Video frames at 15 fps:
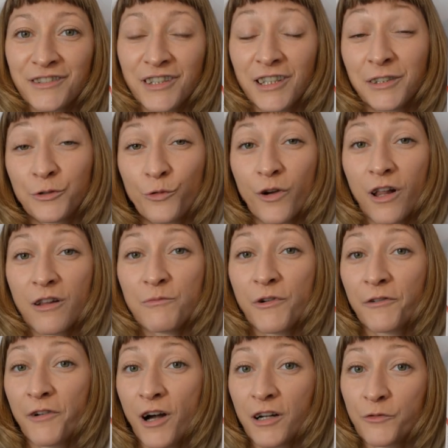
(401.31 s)
In the Realm
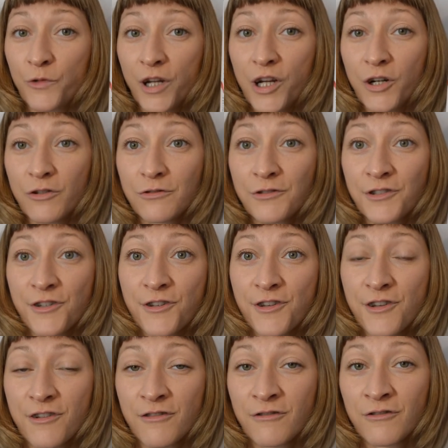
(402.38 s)
of Hungry Ghosts,